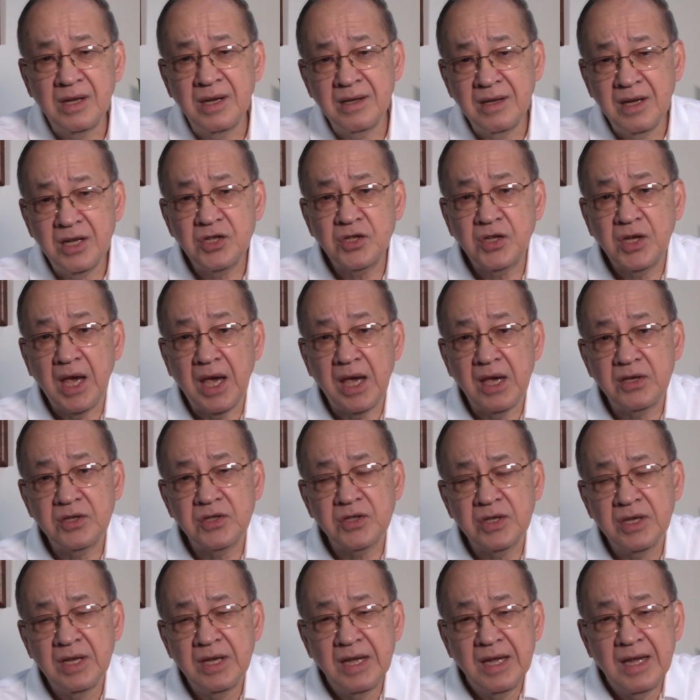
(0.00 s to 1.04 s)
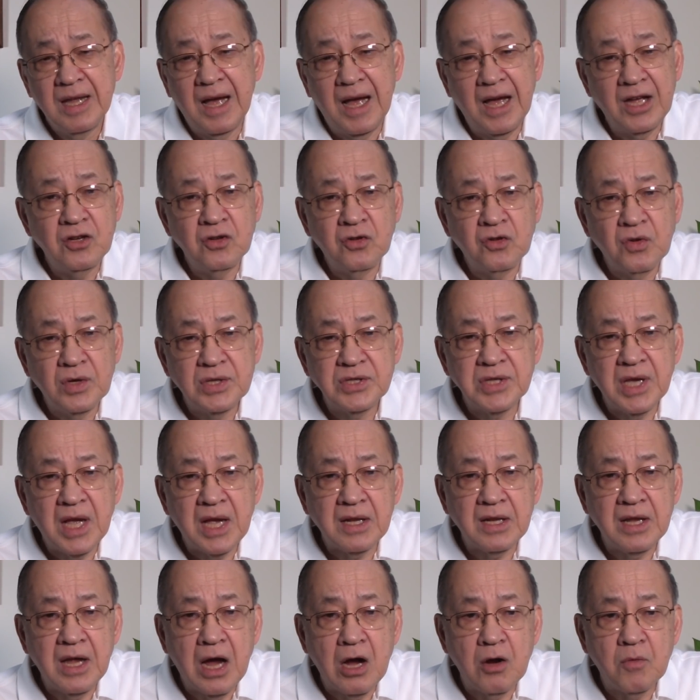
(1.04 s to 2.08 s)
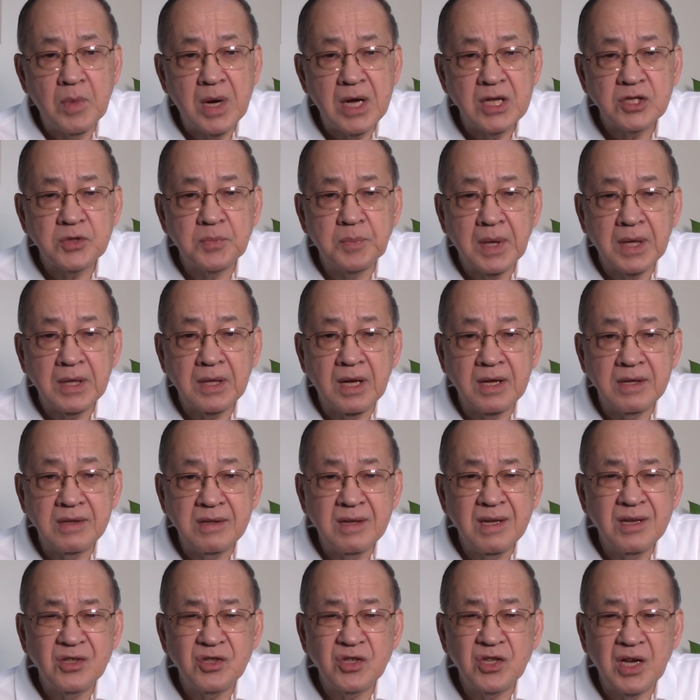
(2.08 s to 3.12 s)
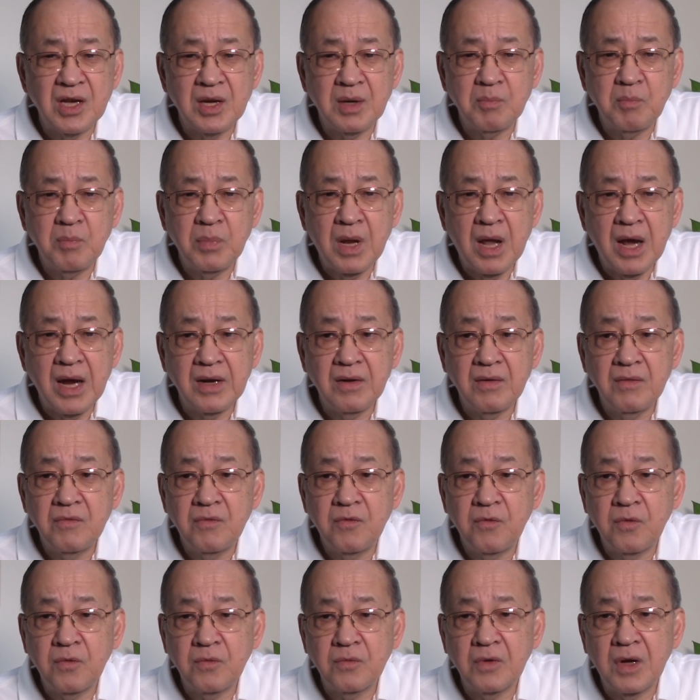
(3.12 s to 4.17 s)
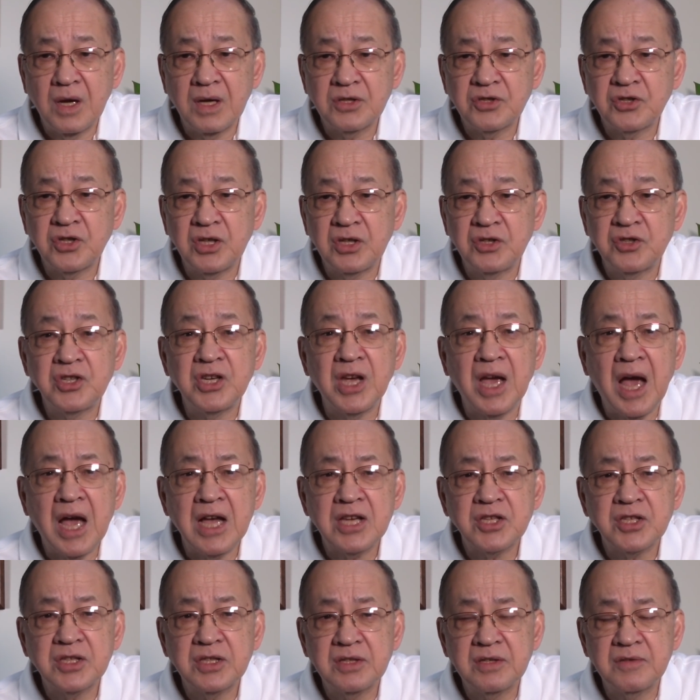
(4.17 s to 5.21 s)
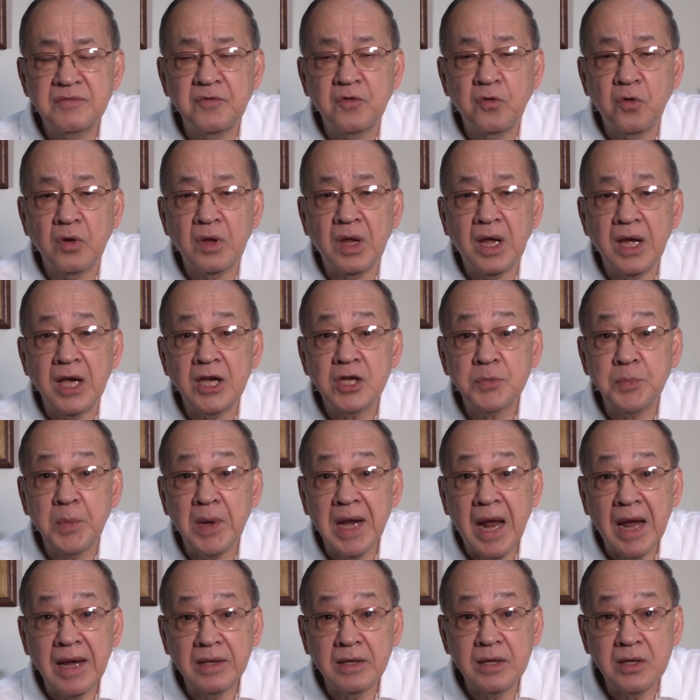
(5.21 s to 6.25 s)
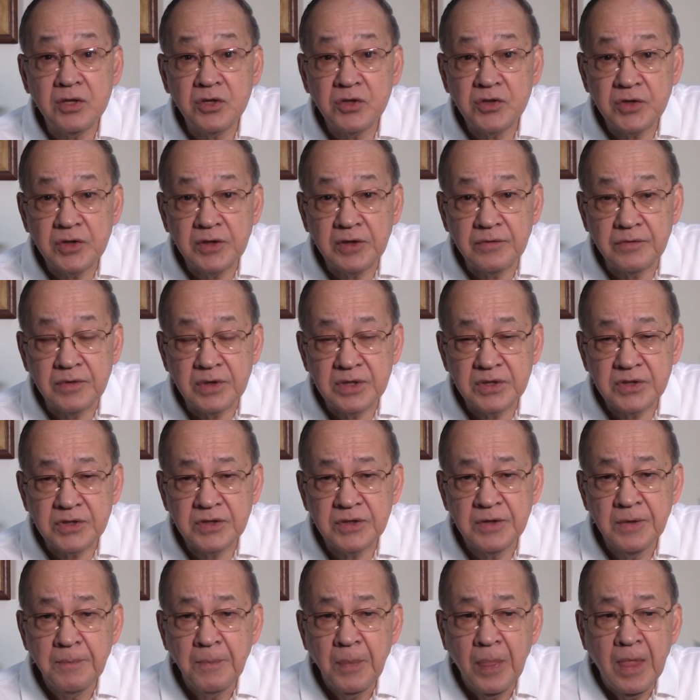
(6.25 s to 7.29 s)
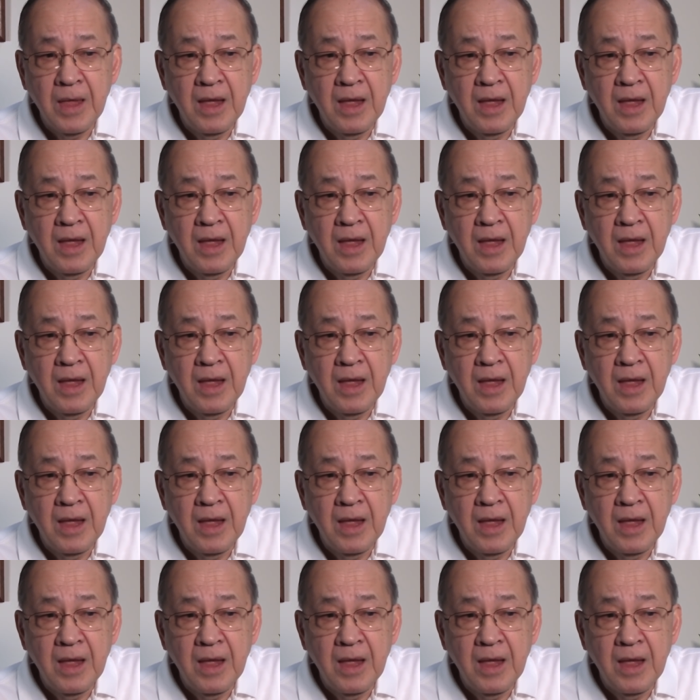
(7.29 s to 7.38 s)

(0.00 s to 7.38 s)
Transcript: In this case, I don't know exactly how much, but I think she applied, she asked for expedited service.